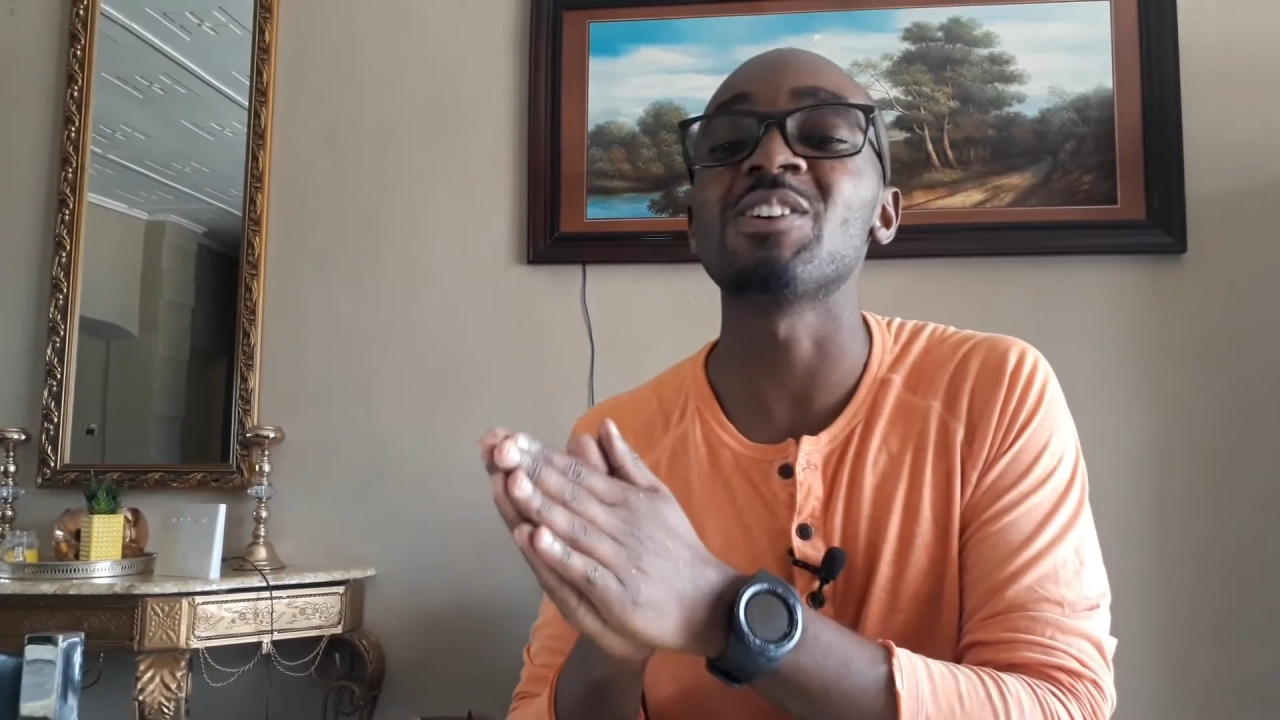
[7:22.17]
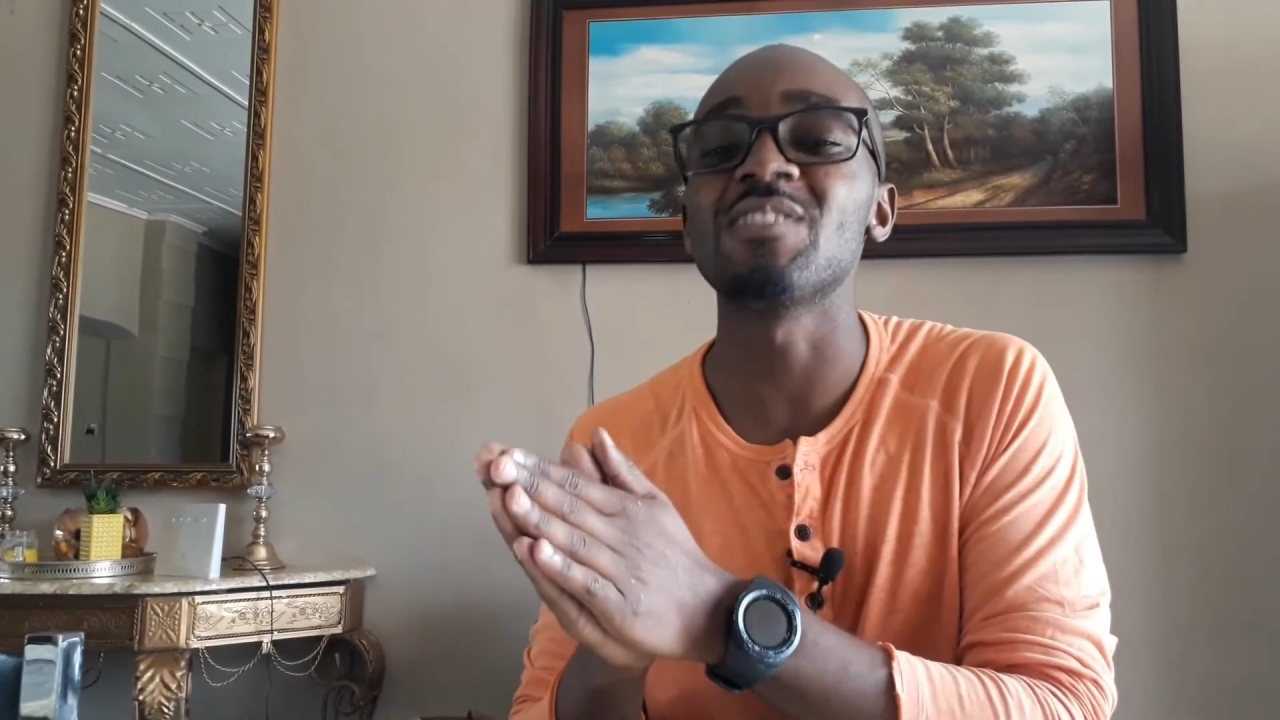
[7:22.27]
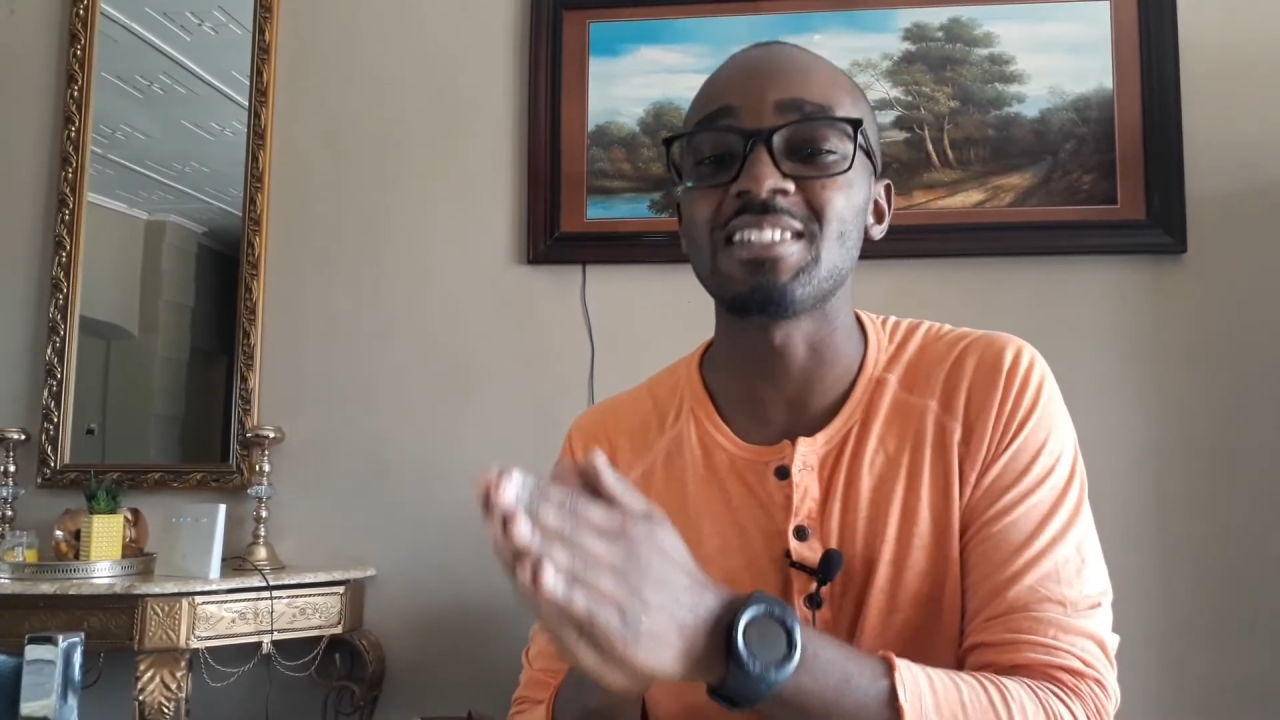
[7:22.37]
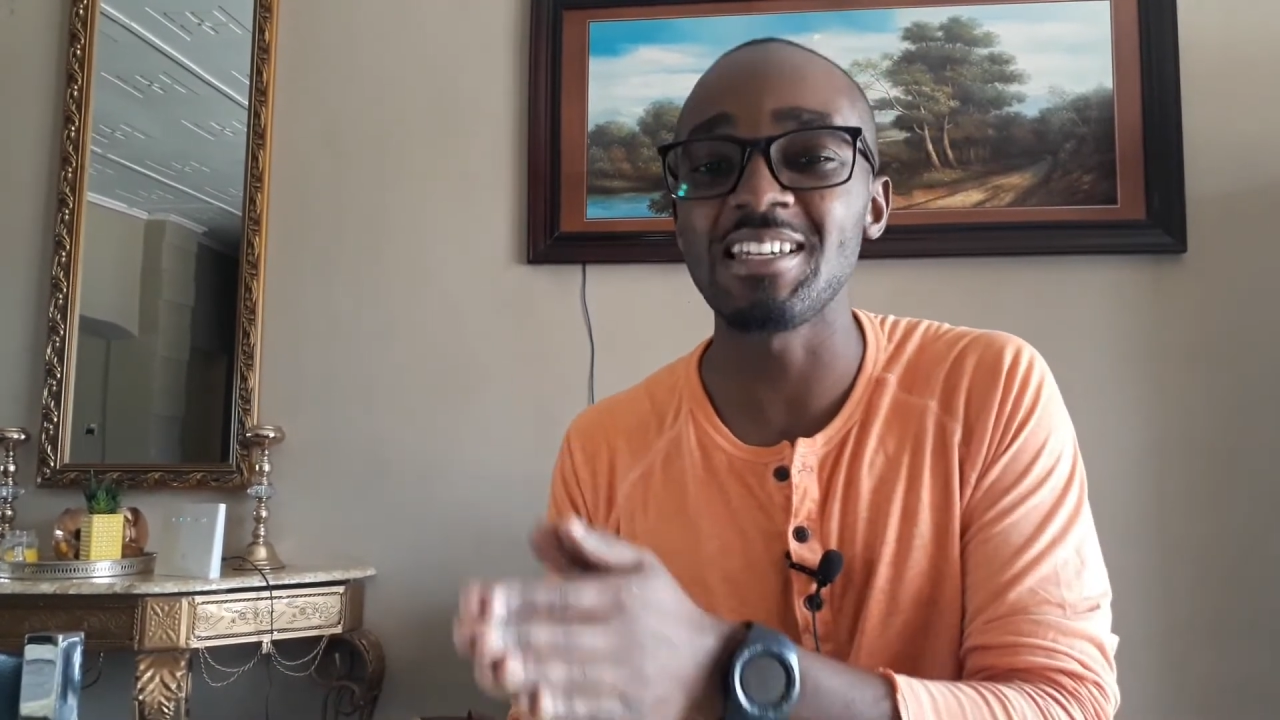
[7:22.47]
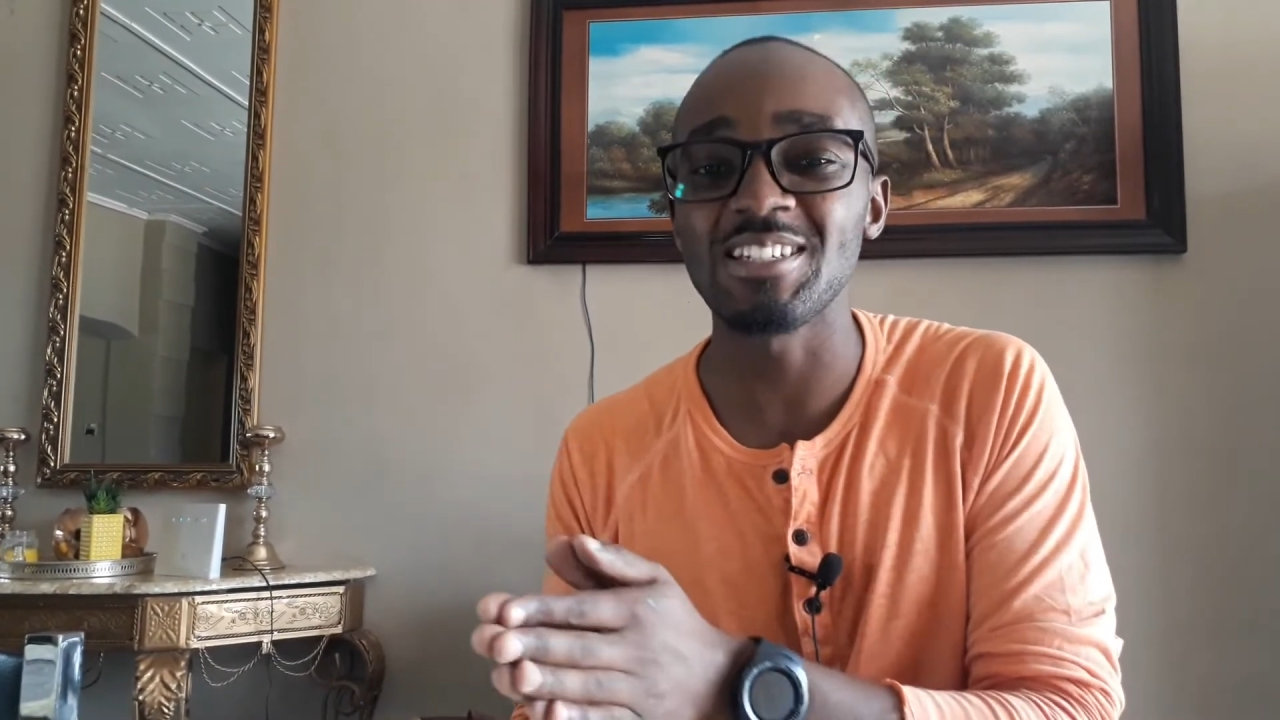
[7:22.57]
a
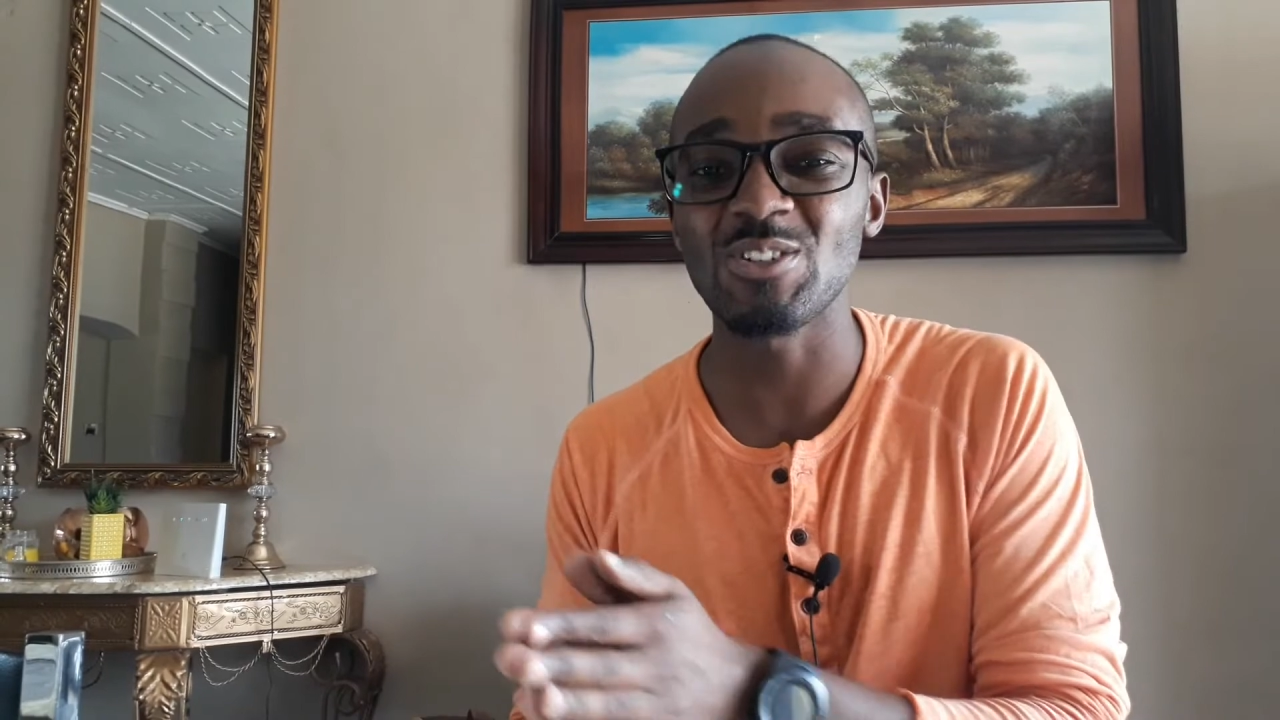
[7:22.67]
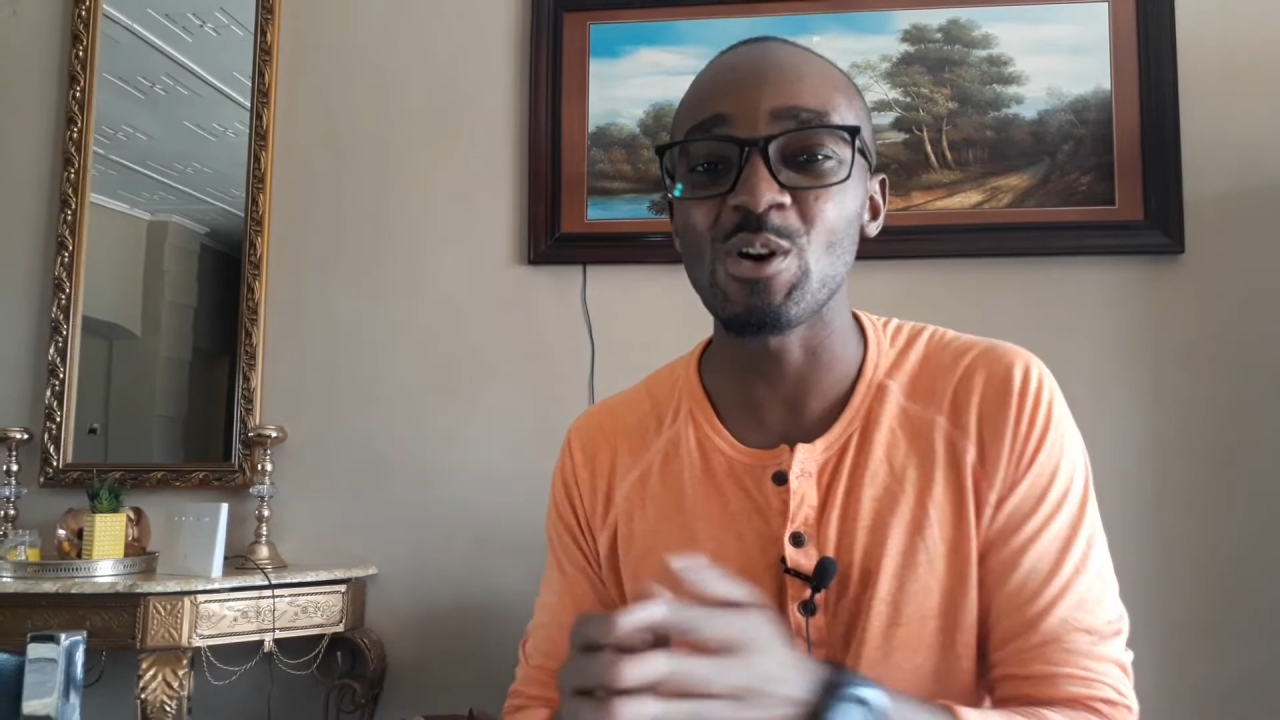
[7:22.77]
conversation.